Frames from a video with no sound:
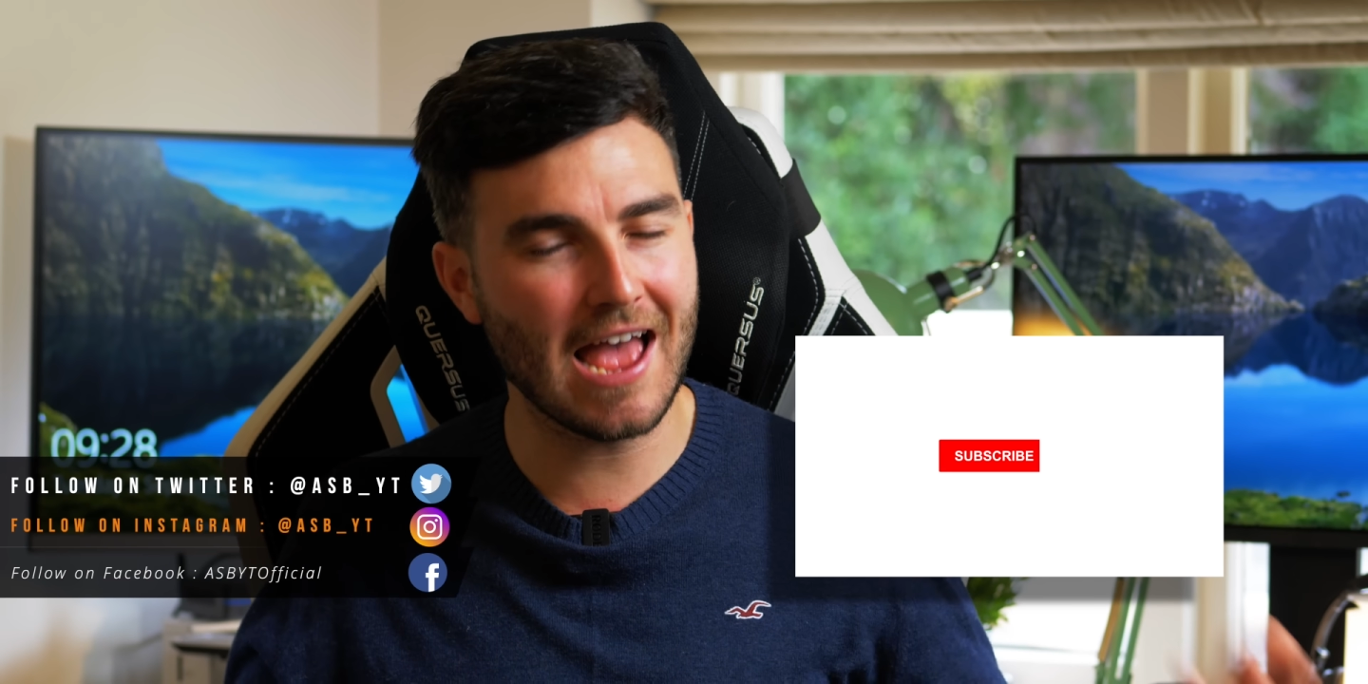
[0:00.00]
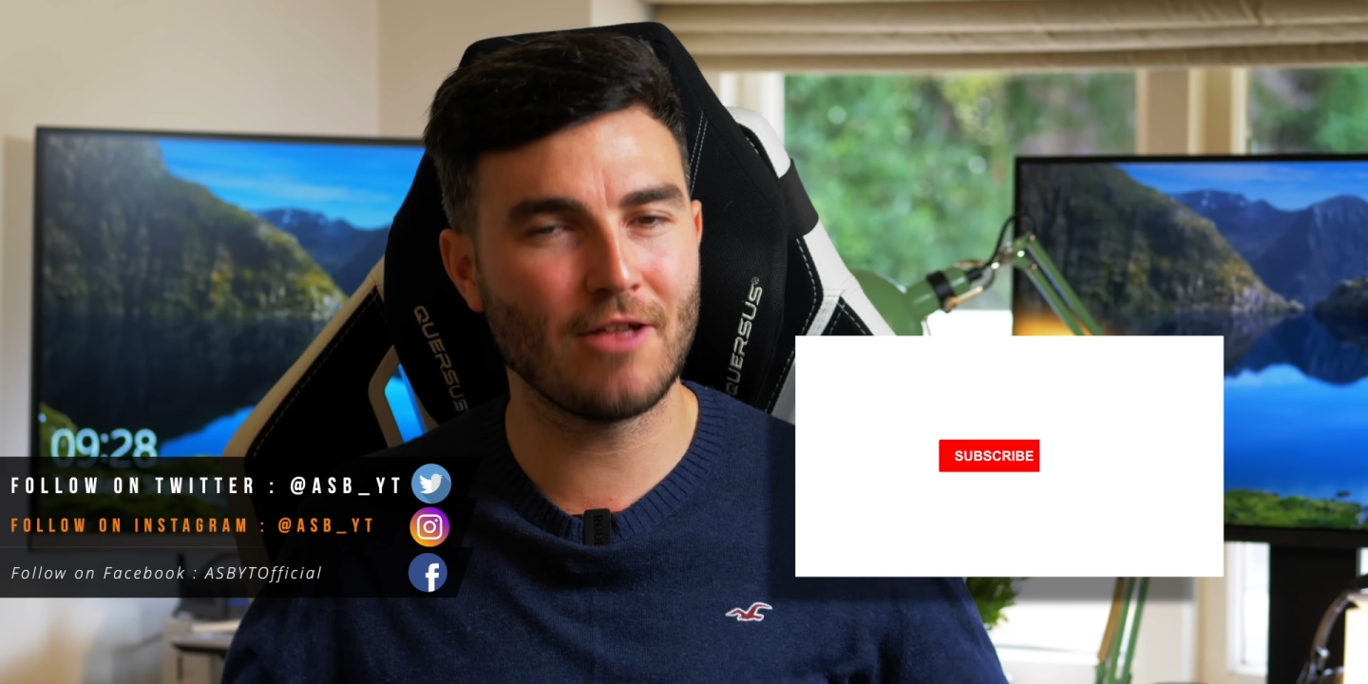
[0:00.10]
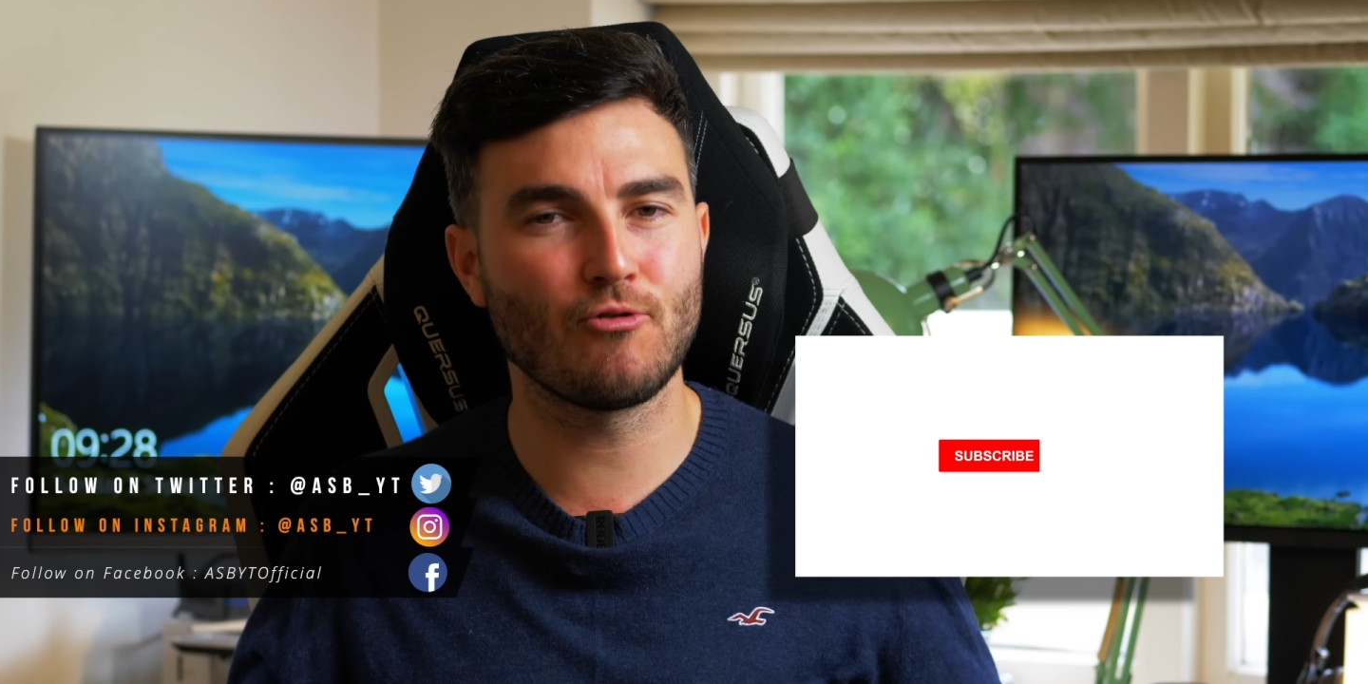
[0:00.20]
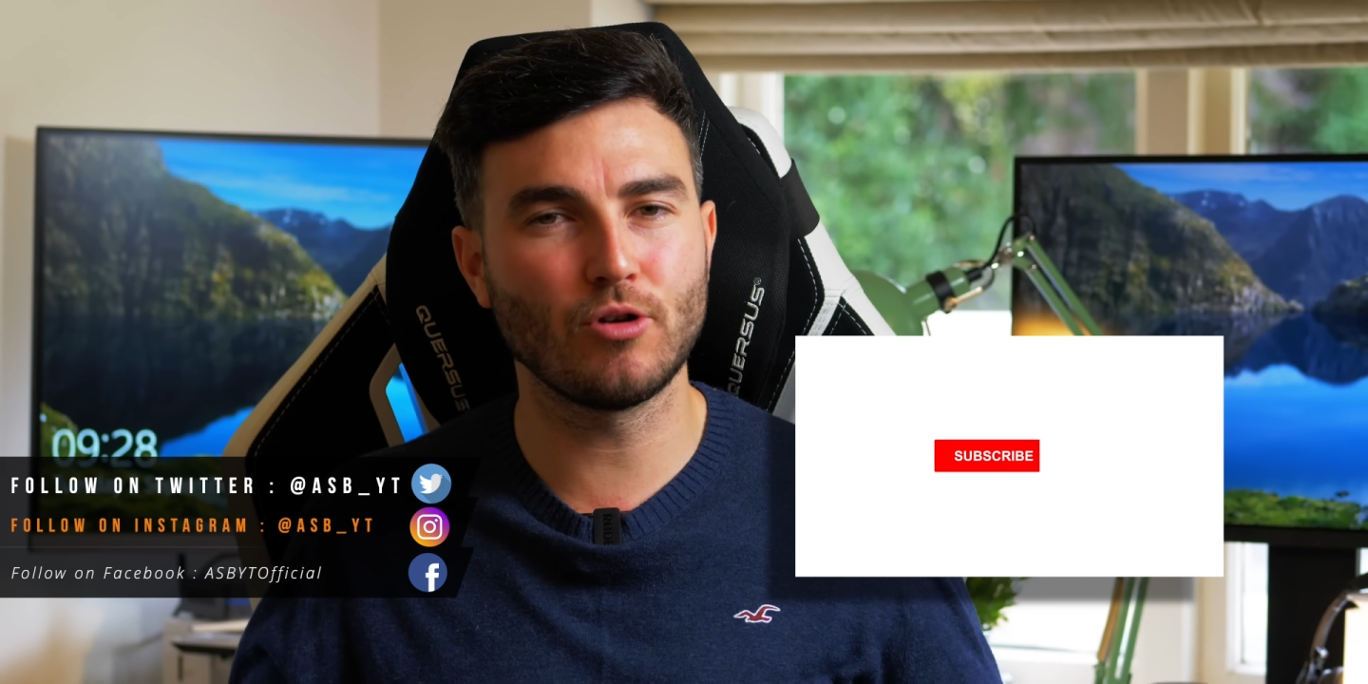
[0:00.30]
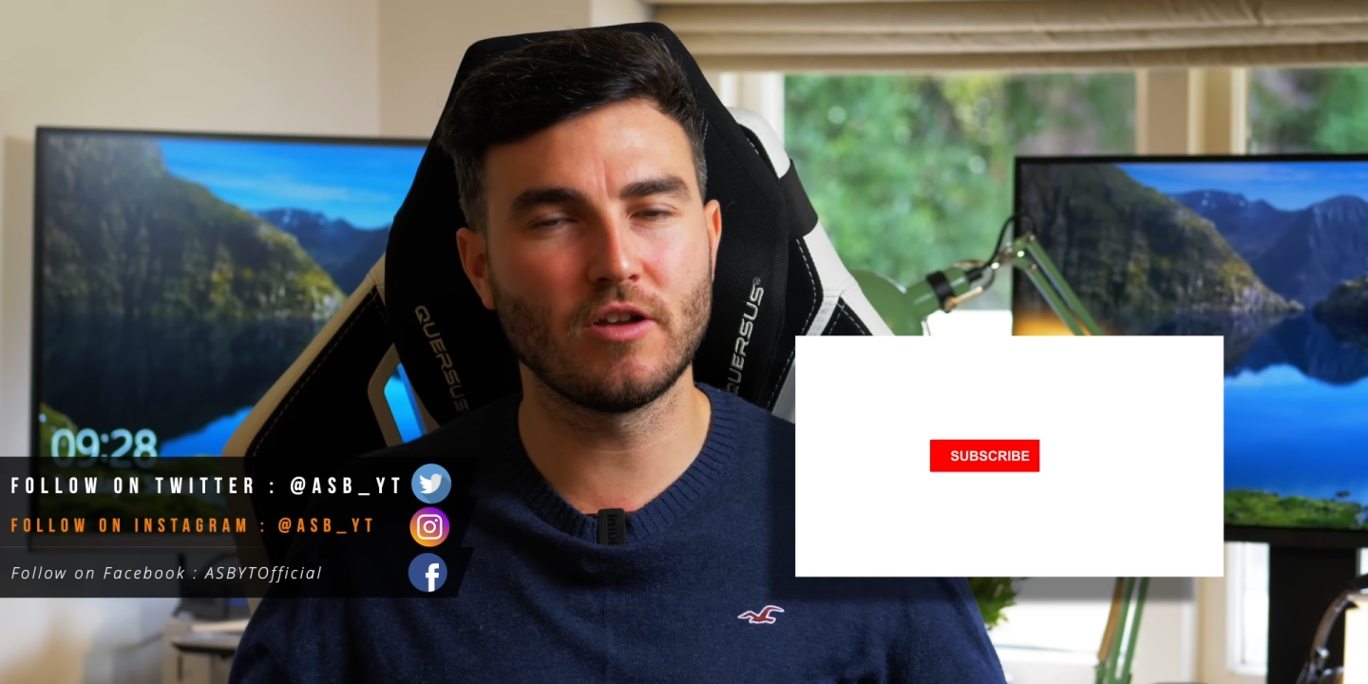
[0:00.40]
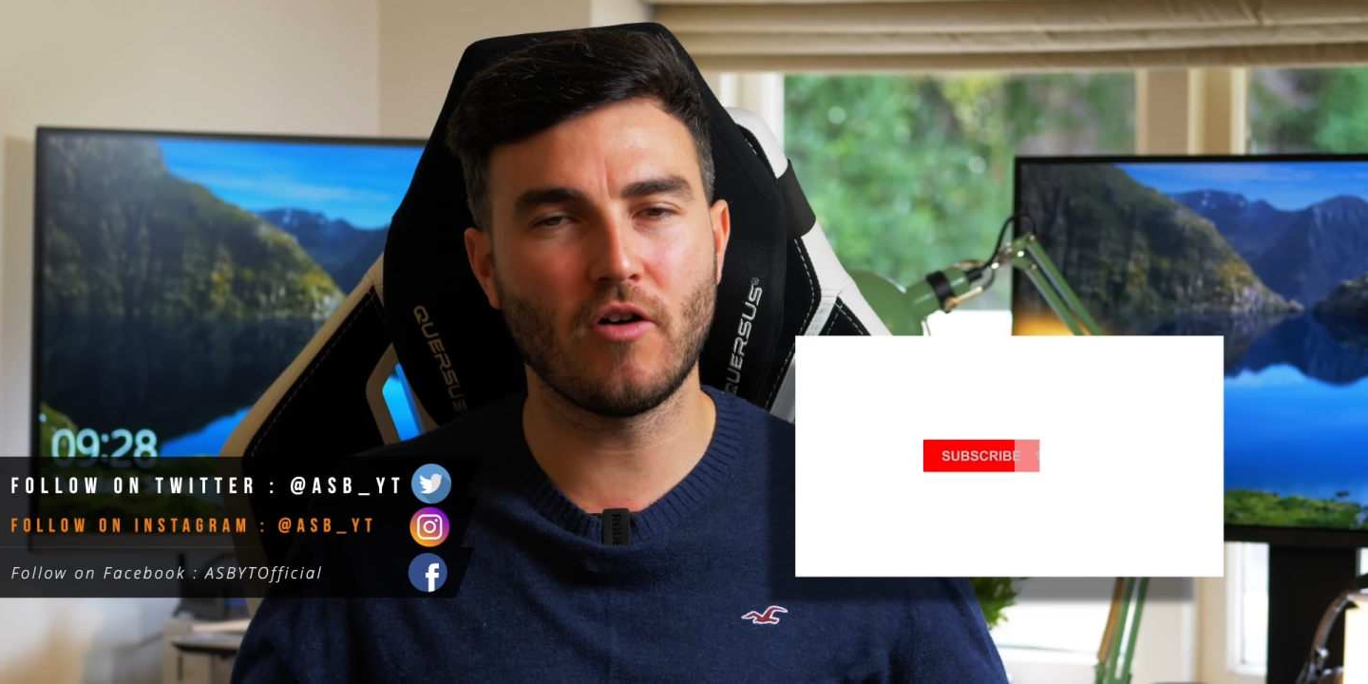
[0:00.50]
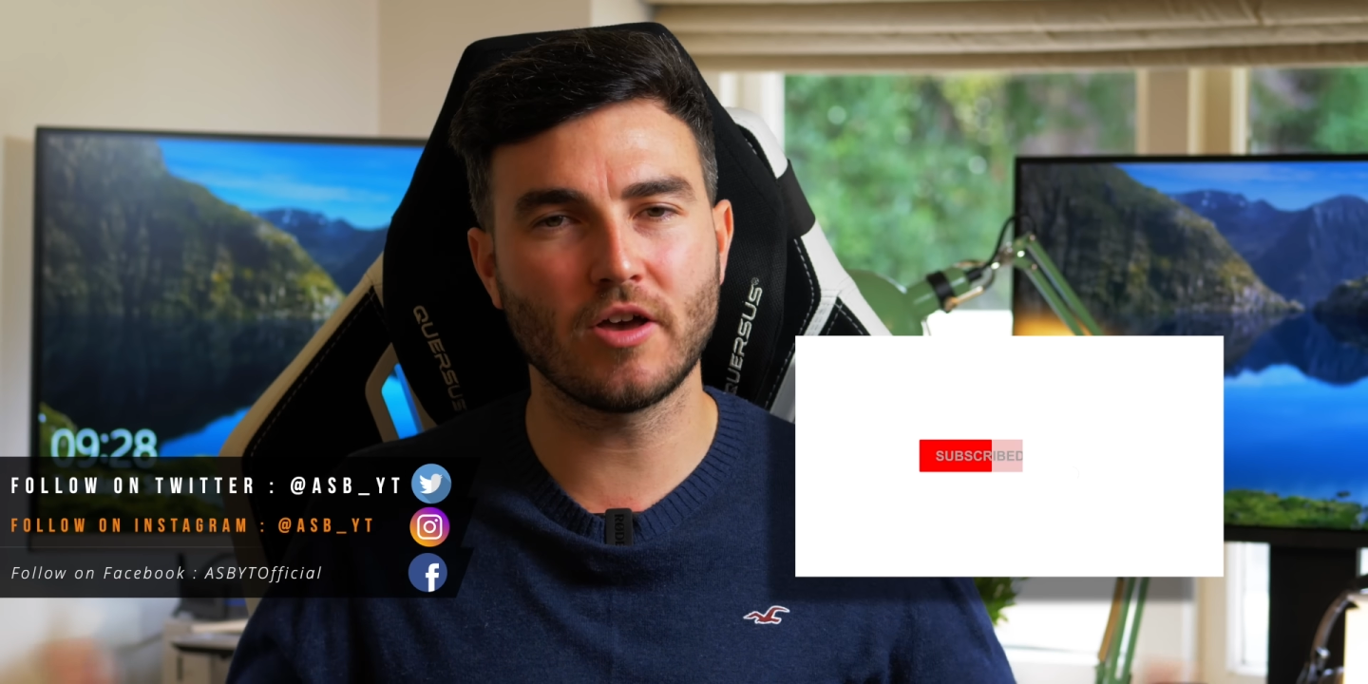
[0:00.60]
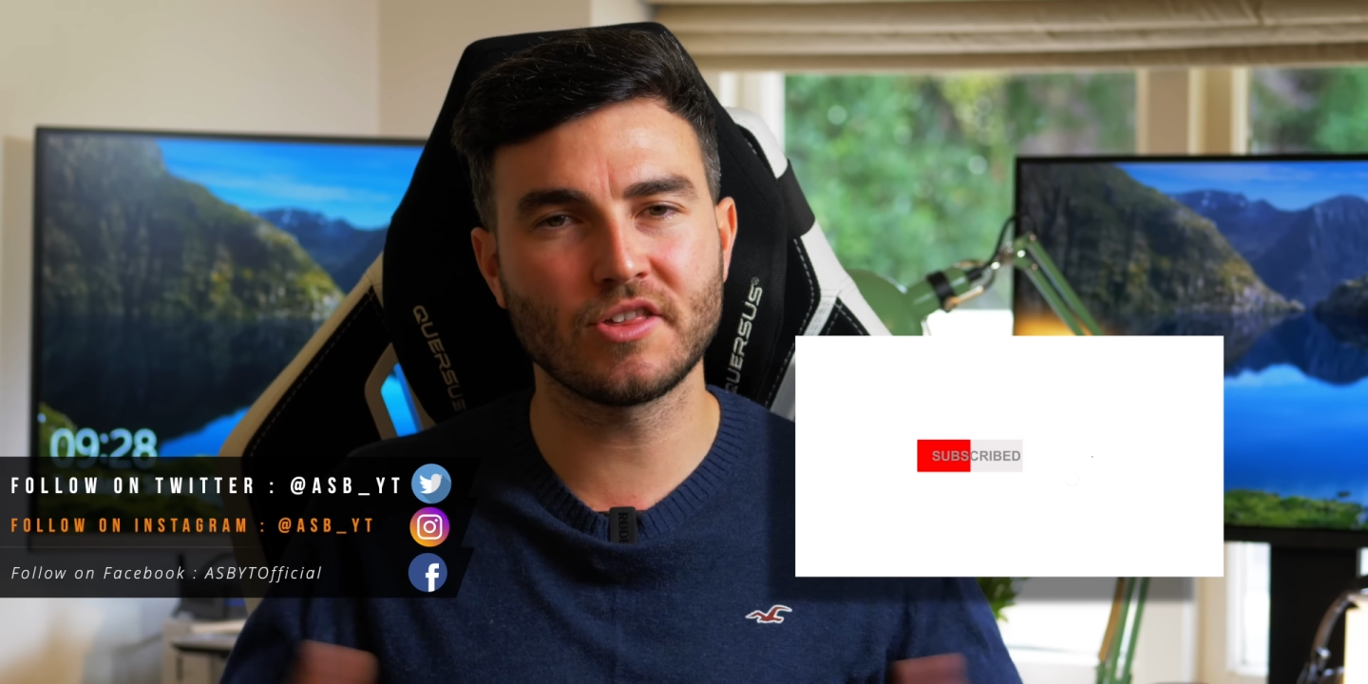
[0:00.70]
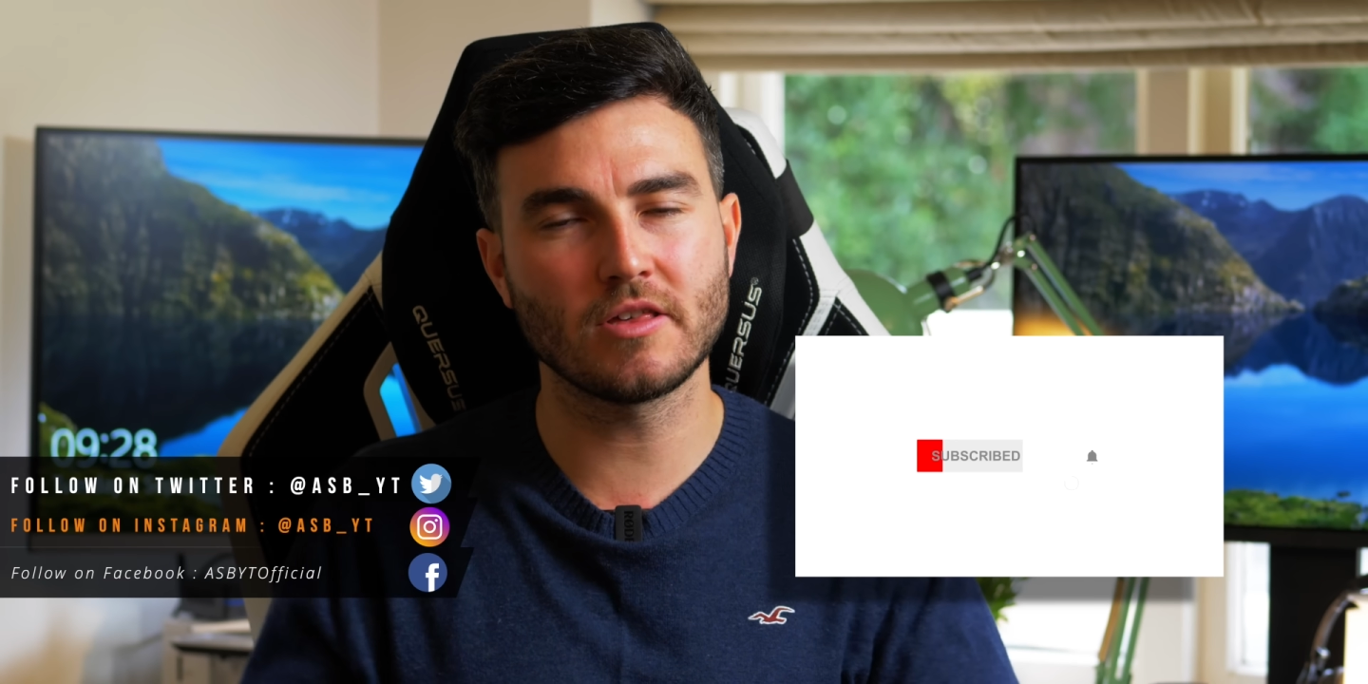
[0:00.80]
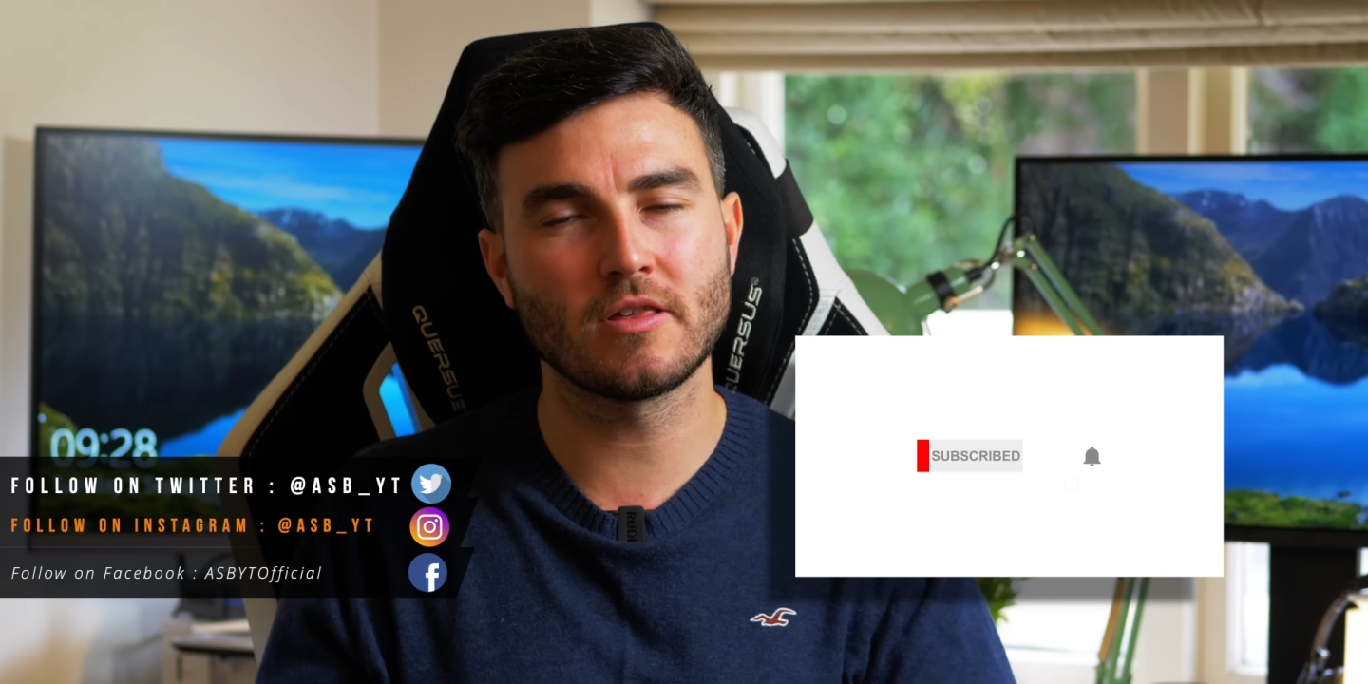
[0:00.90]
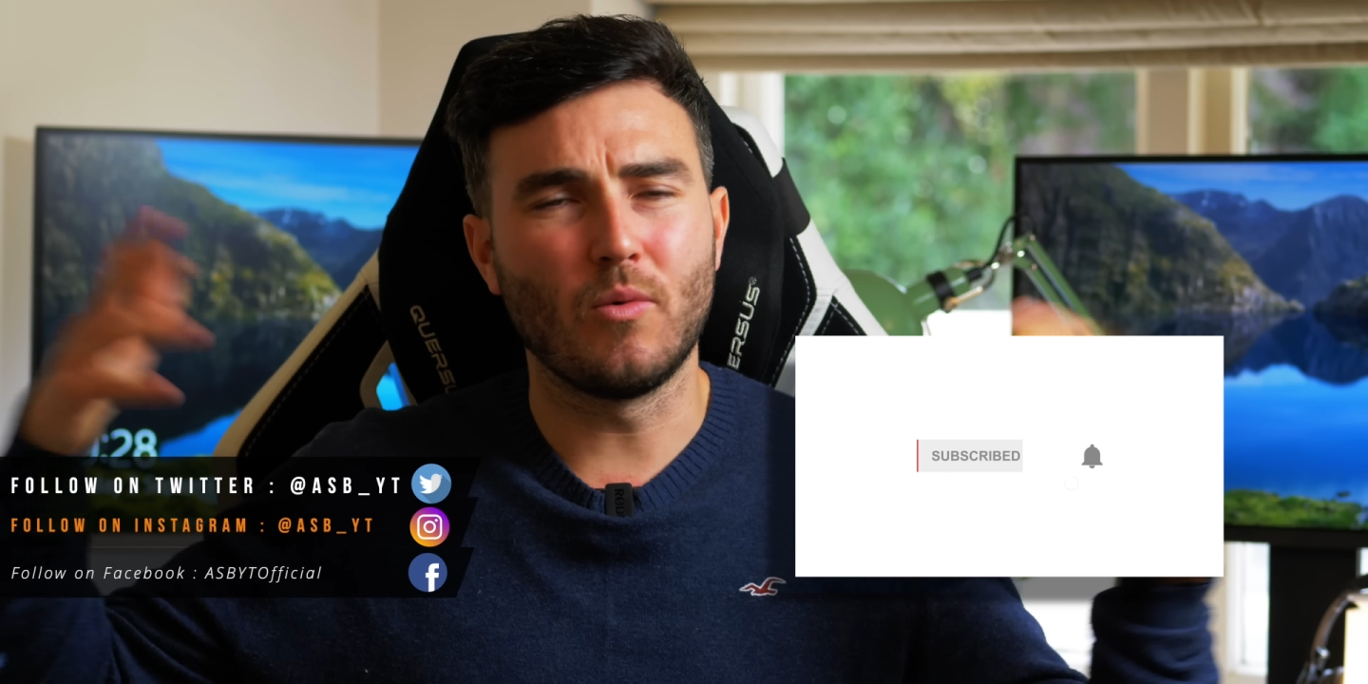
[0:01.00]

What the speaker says: Android devices,